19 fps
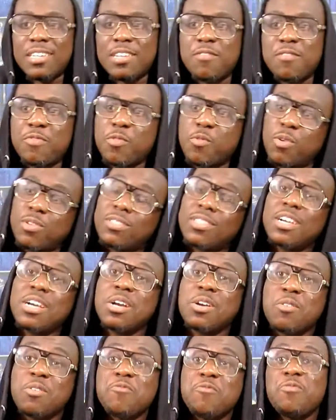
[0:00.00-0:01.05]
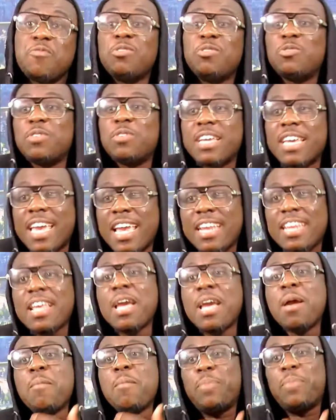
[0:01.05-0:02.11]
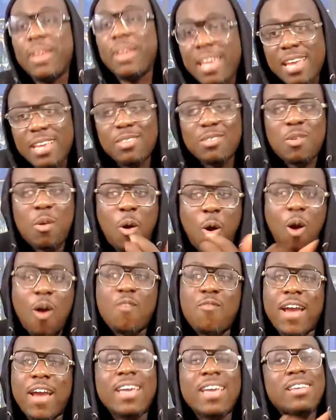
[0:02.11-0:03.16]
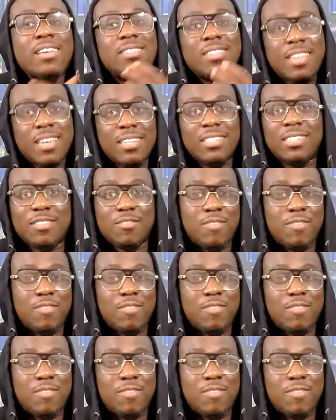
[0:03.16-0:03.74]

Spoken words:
If you want a good food to eat, please call Vikas Kitchen.